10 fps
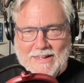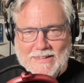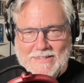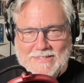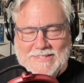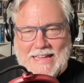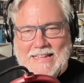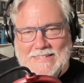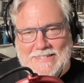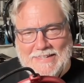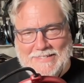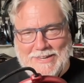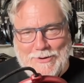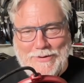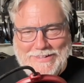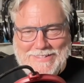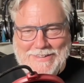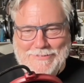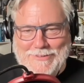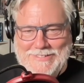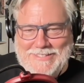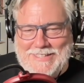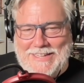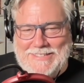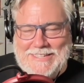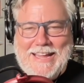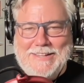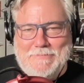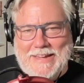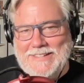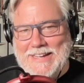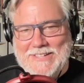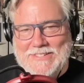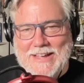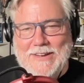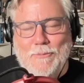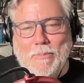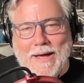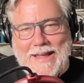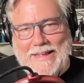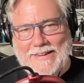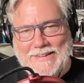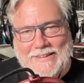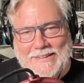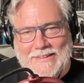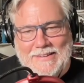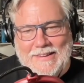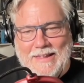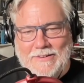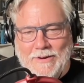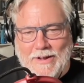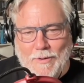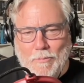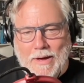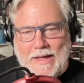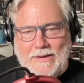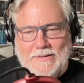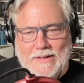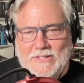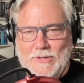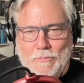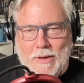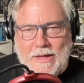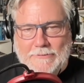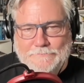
says it's going to, what they say it means. I don't buy it. I don't know. I don't buy it. I just don't buy